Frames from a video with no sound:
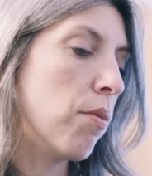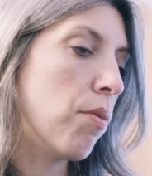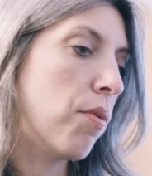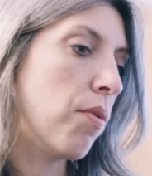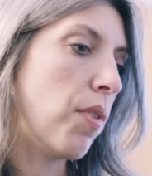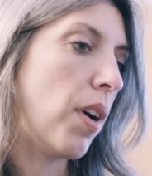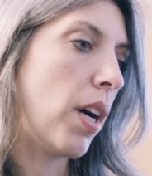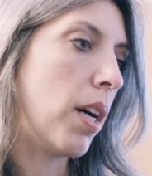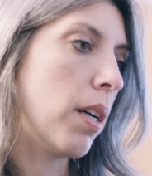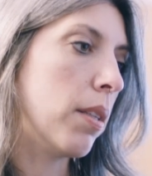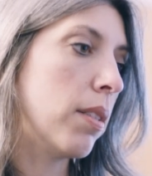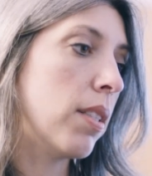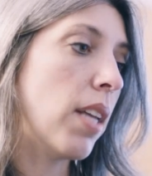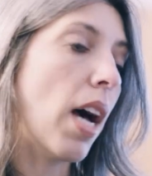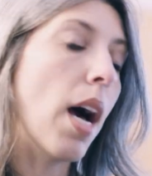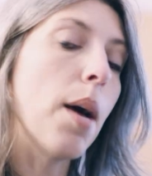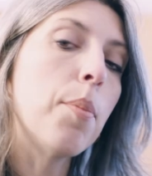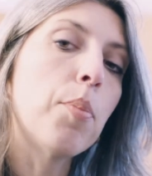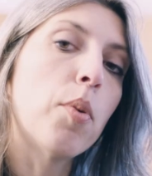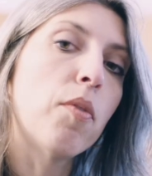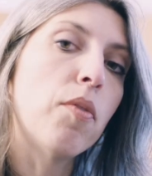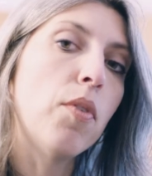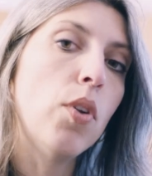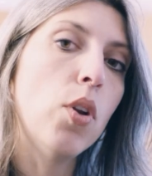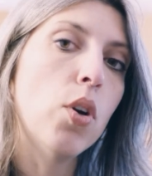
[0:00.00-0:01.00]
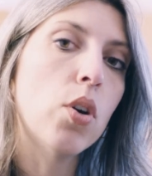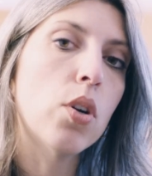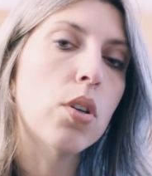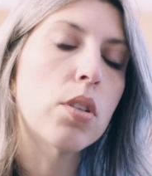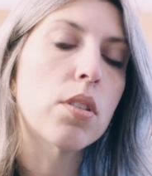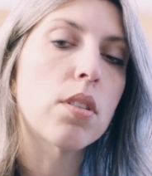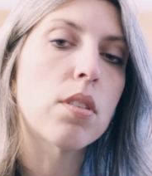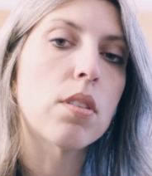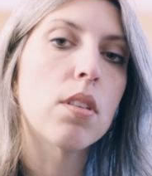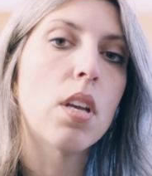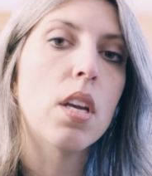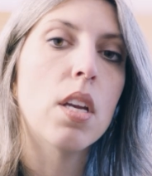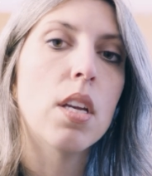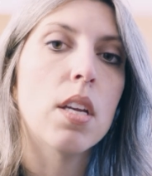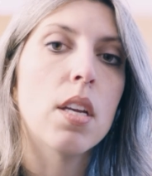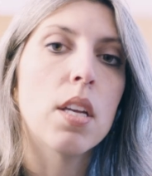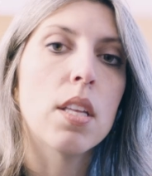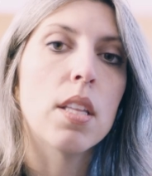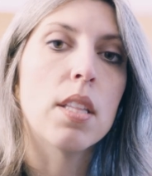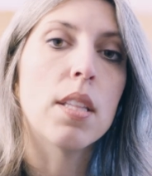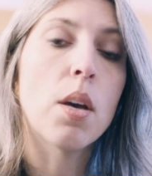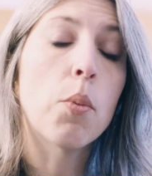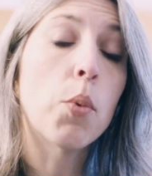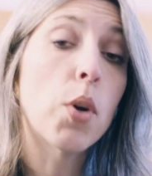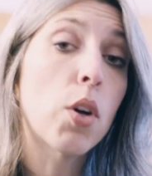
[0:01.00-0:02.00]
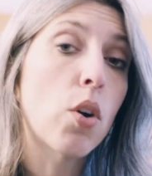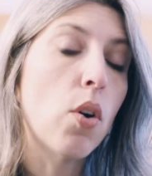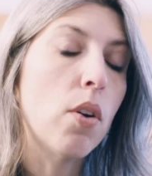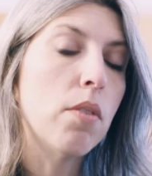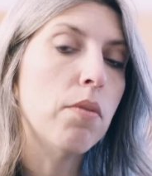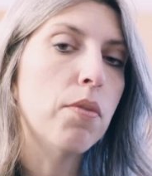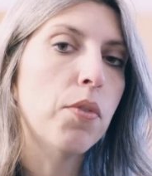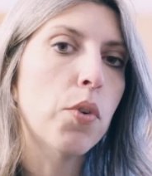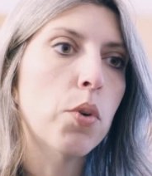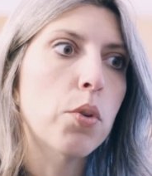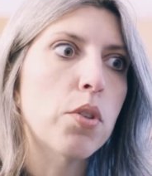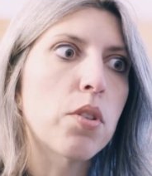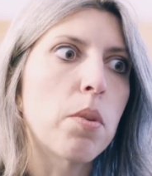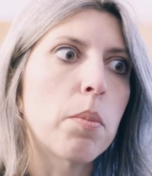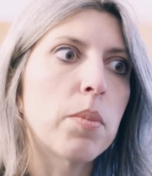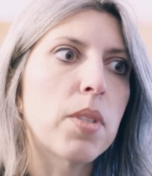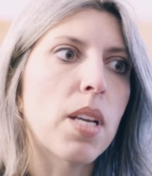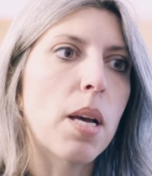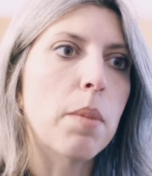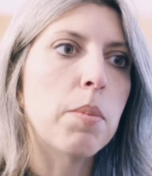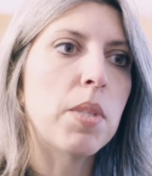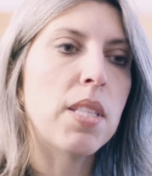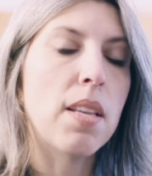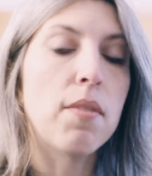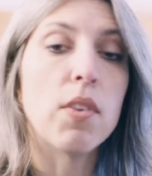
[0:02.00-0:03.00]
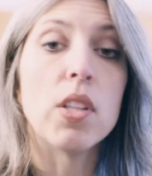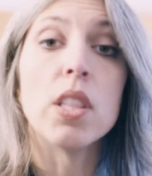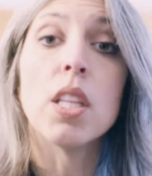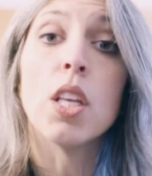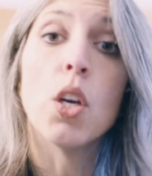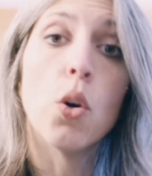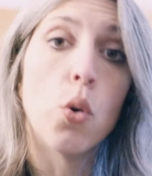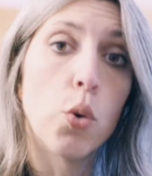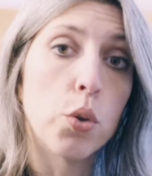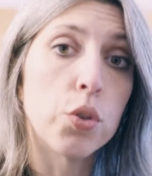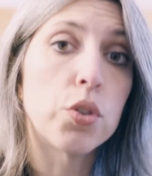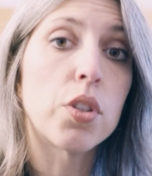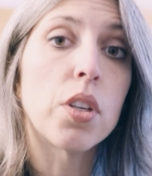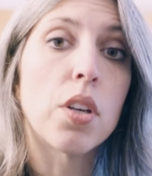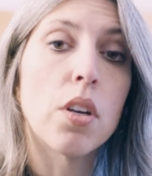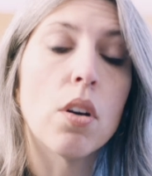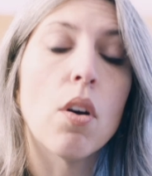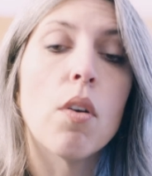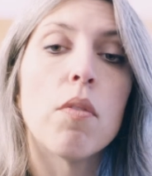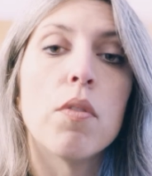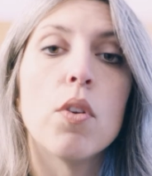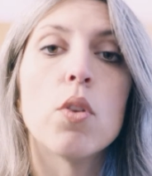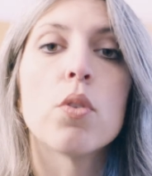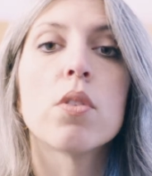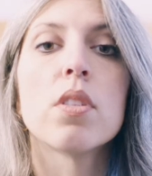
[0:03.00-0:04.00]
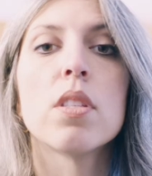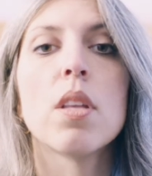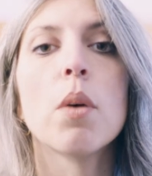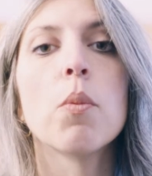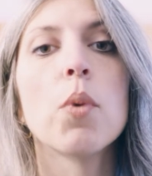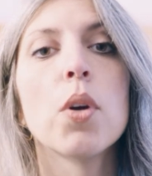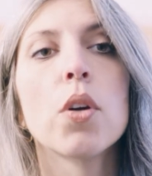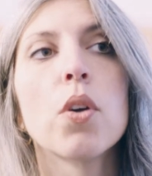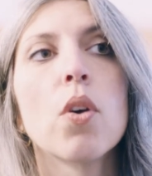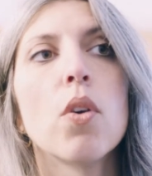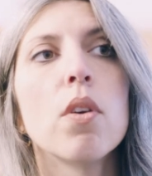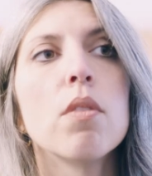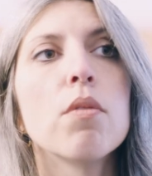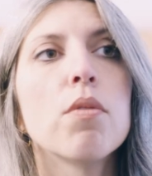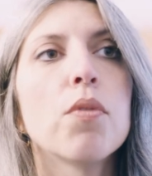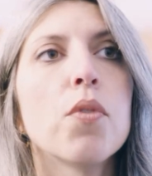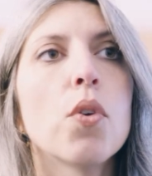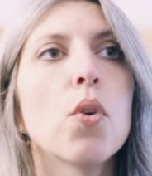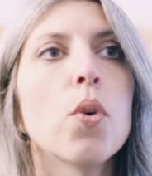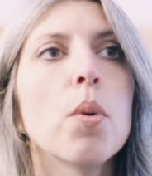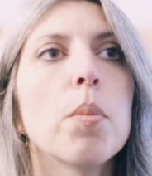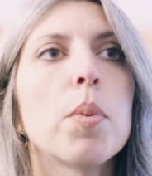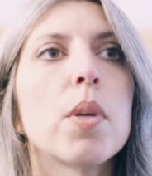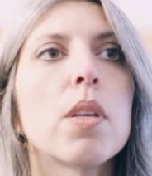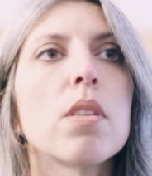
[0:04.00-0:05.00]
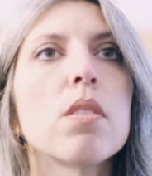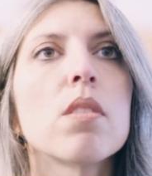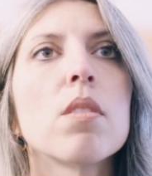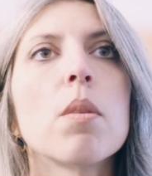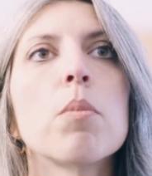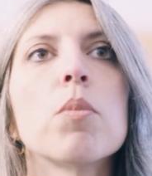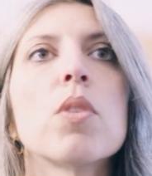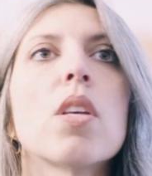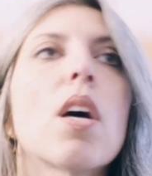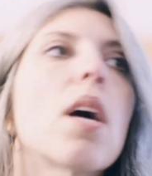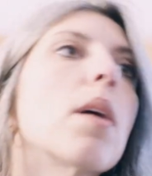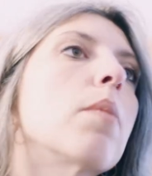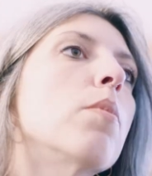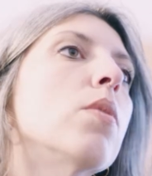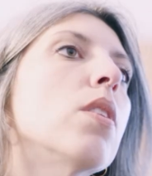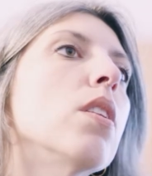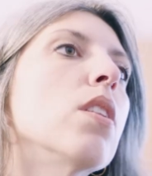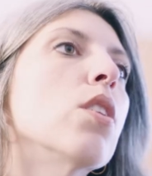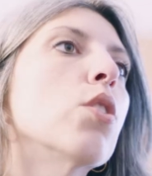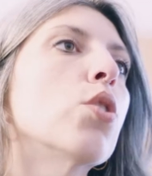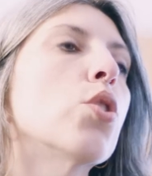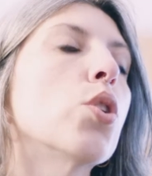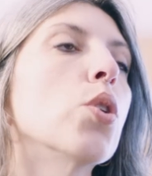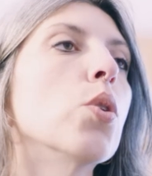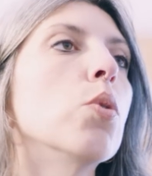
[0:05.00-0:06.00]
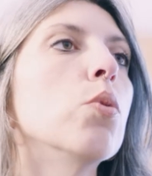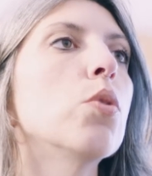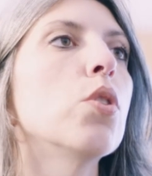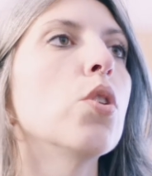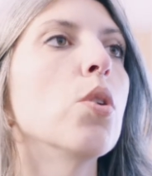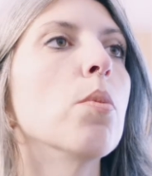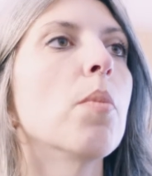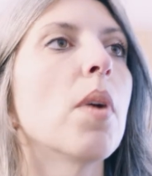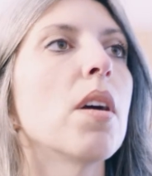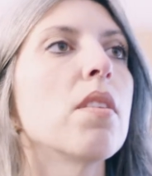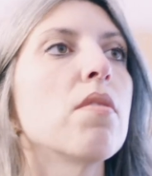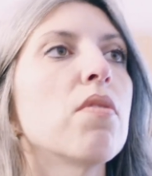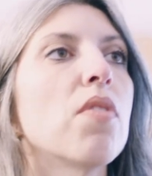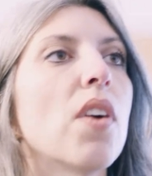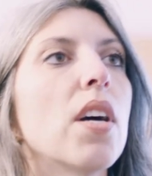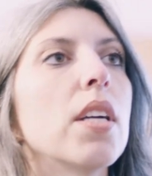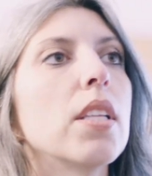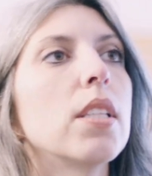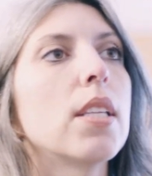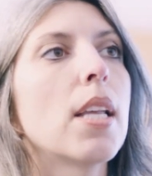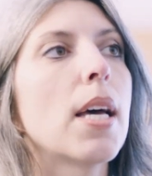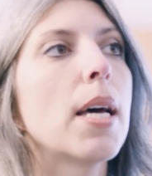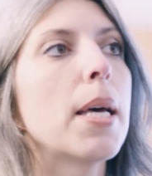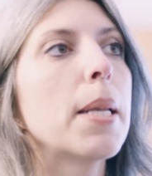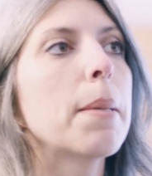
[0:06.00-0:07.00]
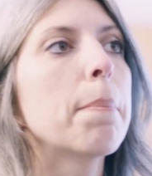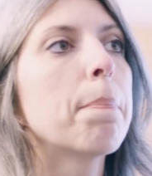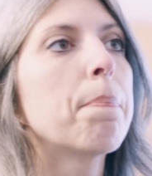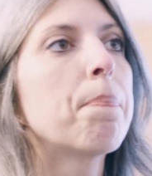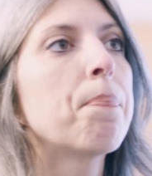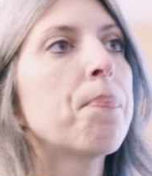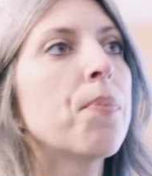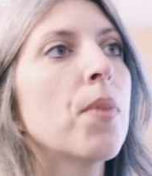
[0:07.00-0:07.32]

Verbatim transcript: of type of looks that we're going for, sometimes even the order of looks that we're going for, because sometimes in a shoot you might find that